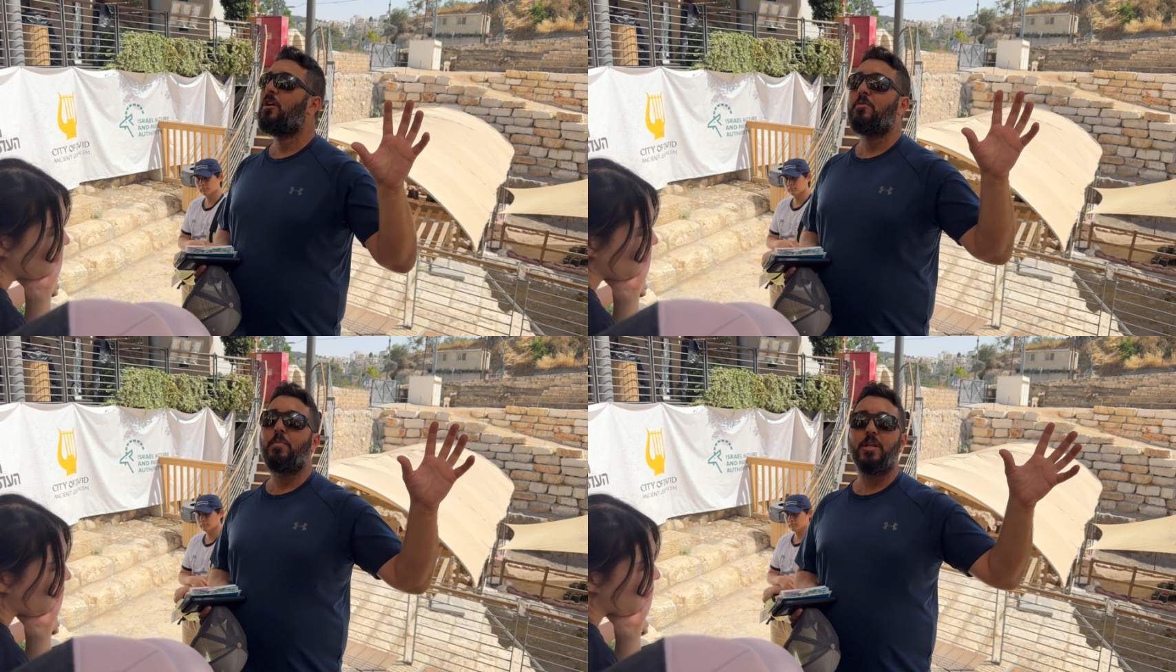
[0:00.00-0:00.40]

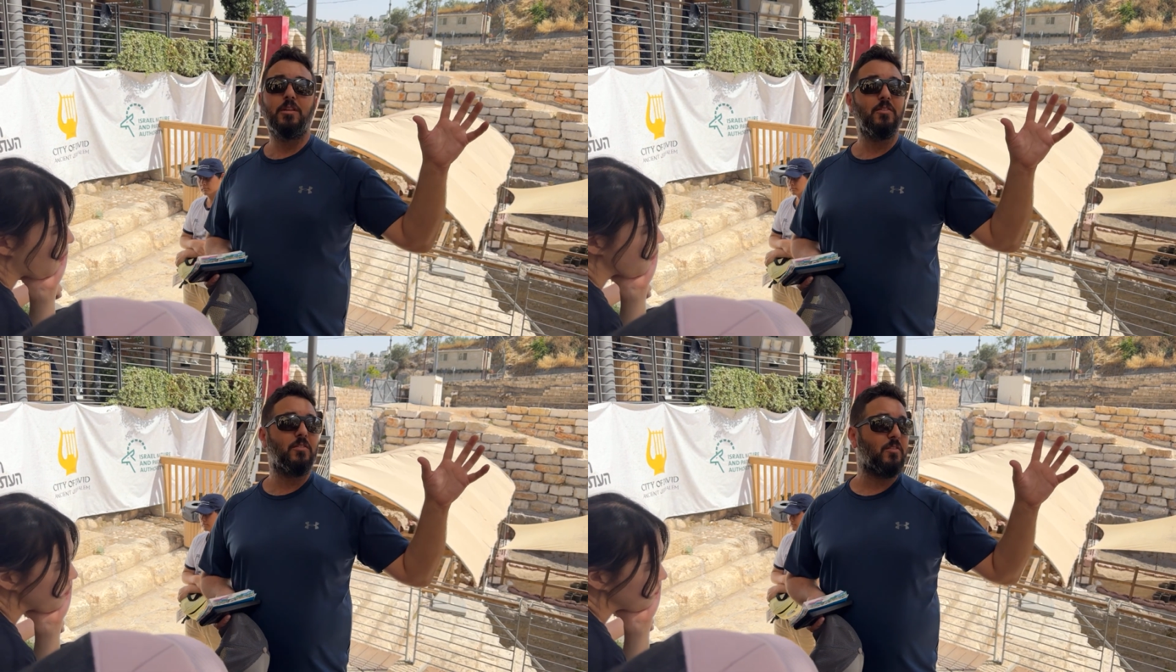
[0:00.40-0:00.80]
but
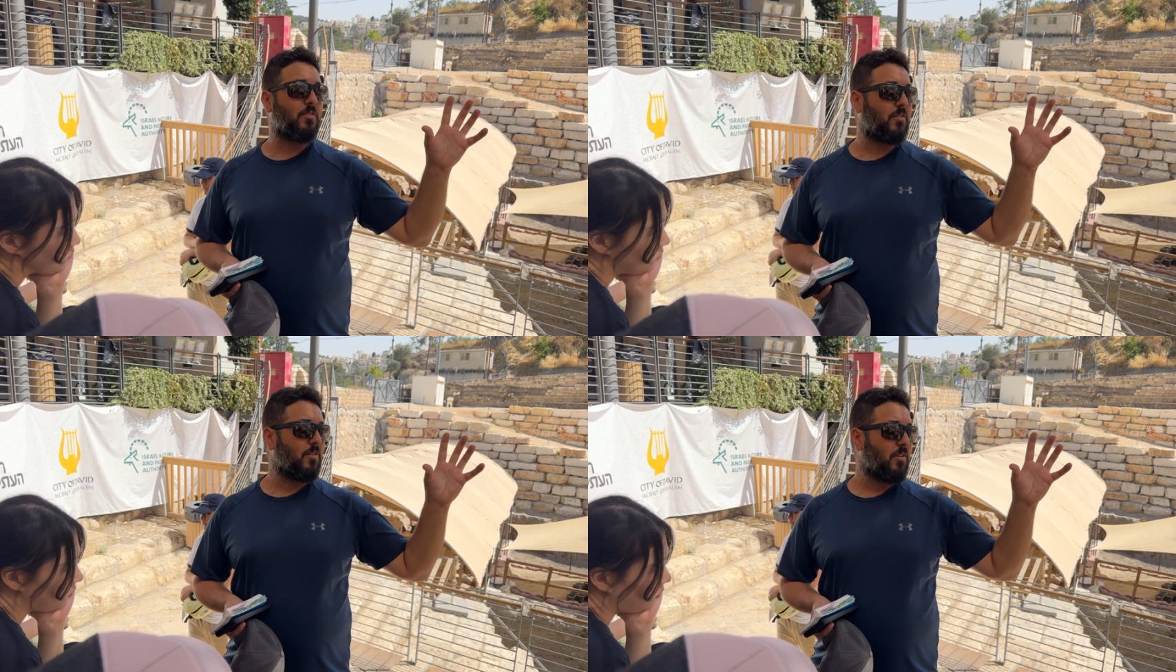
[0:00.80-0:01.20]
this
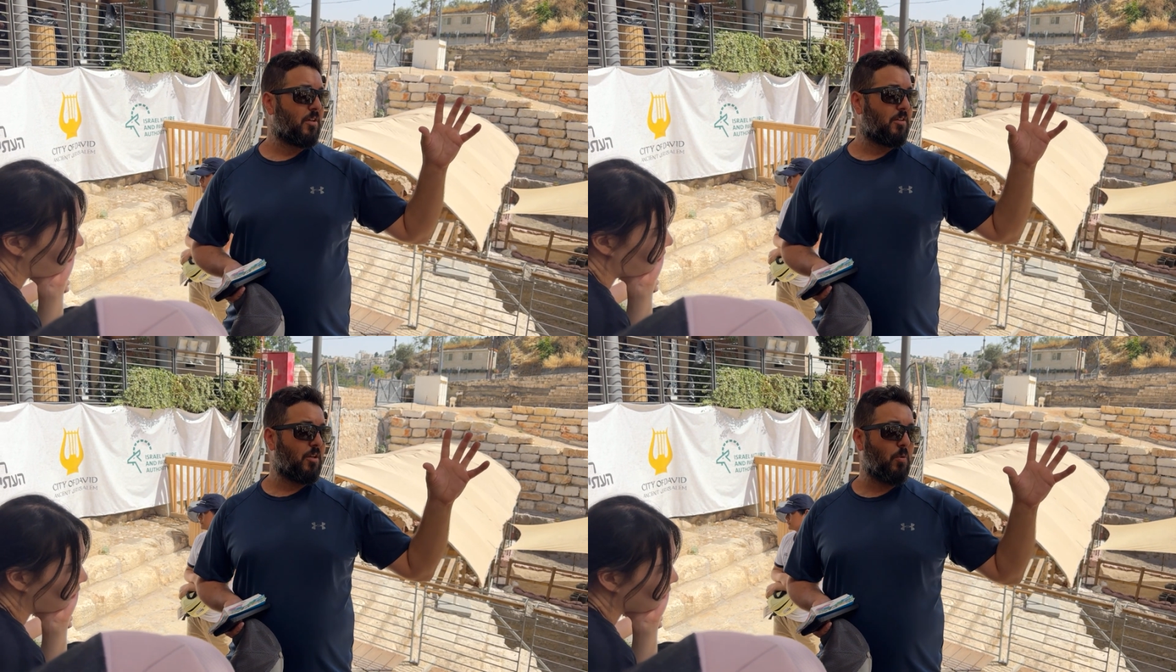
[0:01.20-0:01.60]
is
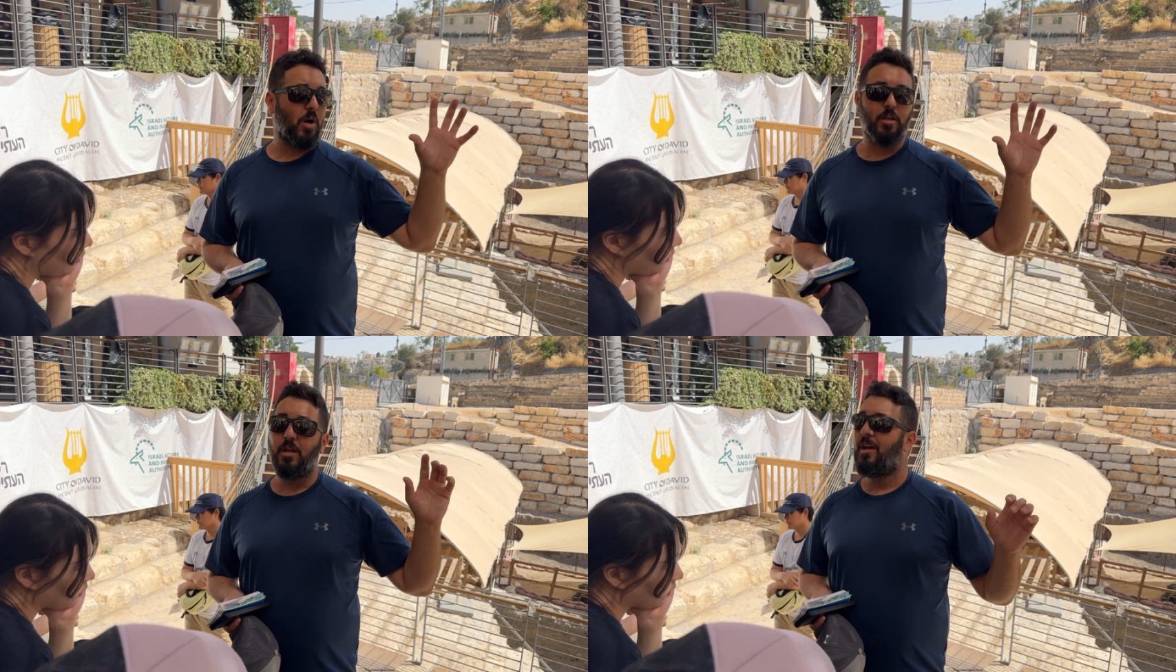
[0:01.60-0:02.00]
the
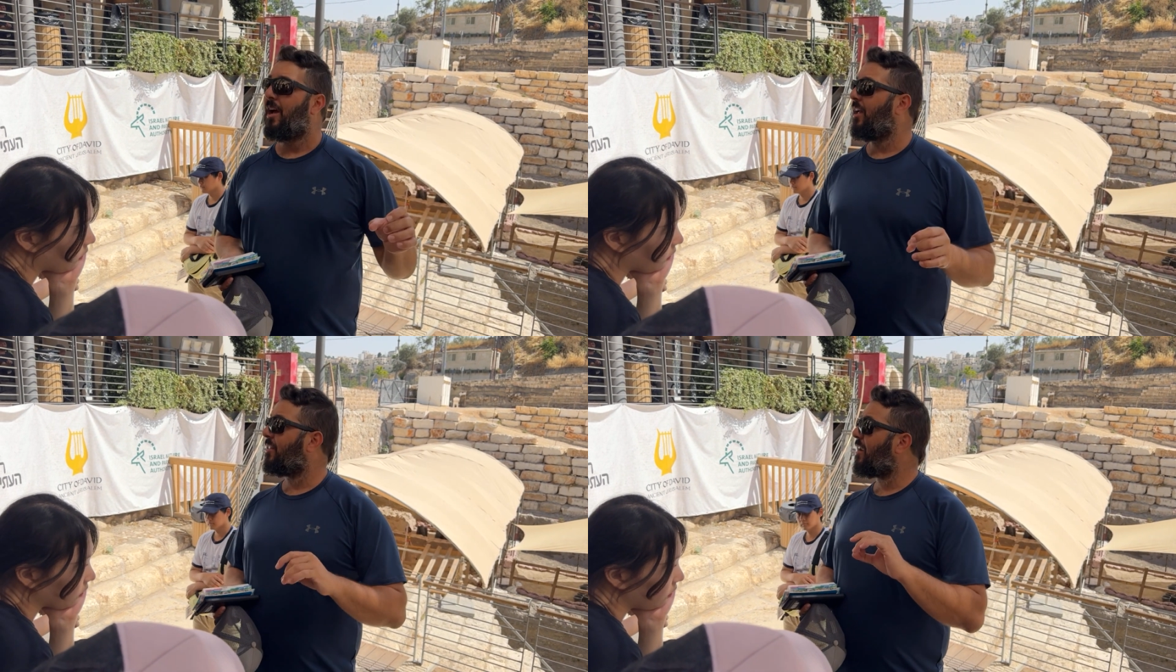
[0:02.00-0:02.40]
one. And the